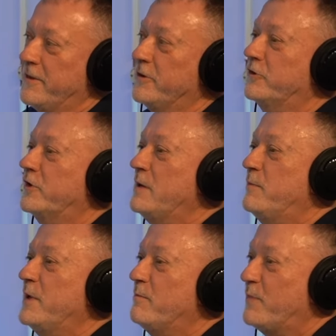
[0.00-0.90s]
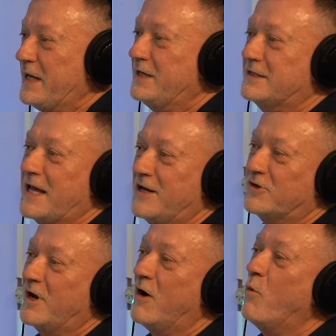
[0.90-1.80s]
the sleeping beast
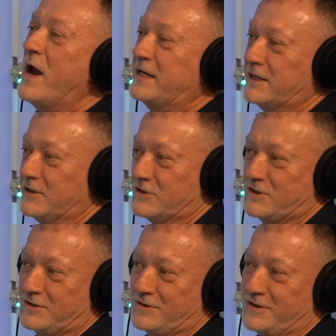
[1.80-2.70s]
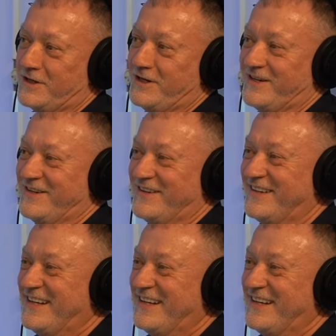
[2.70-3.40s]
has awakened, you know,